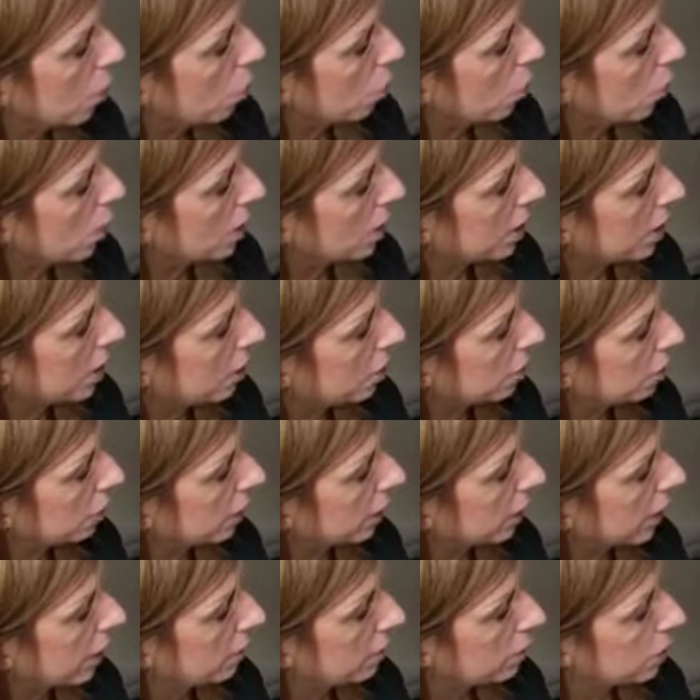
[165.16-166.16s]

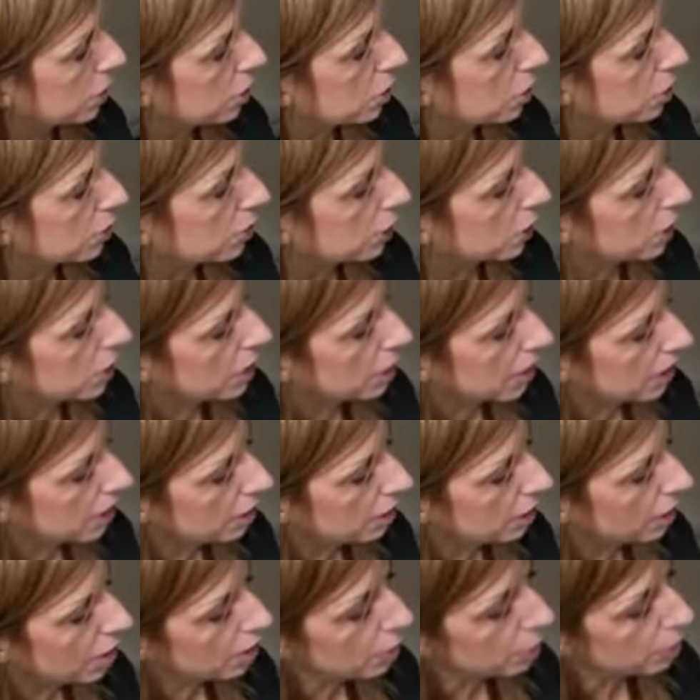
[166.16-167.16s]
100 left over.
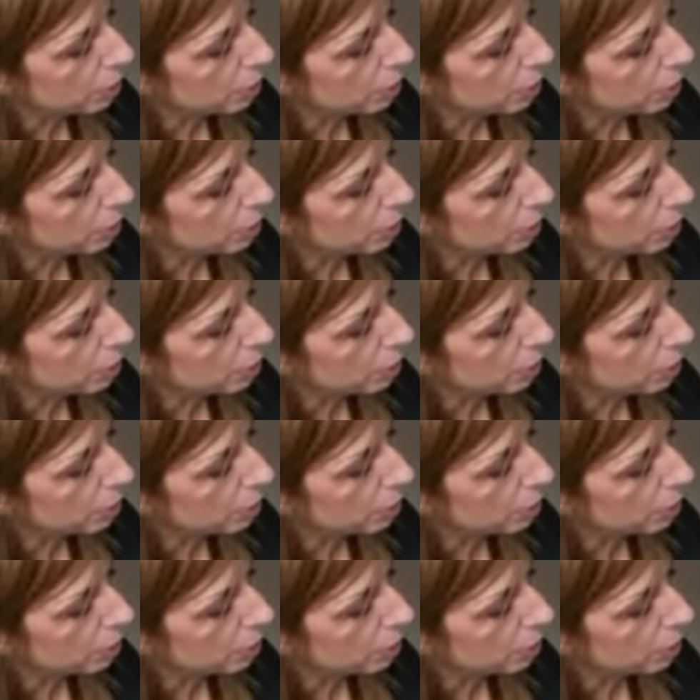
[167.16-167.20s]
And so that